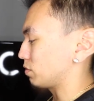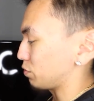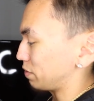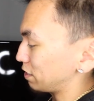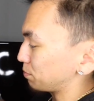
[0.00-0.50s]

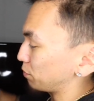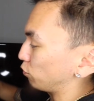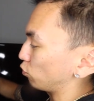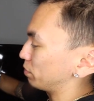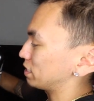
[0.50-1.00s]
So right now it's been
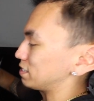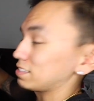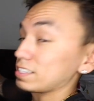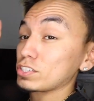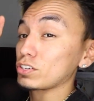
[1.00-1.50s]
four minutes
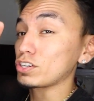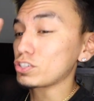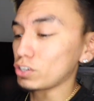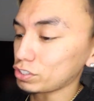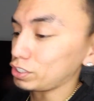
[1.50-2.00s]
since I started started
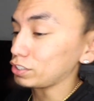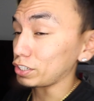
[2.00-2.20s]
charging it on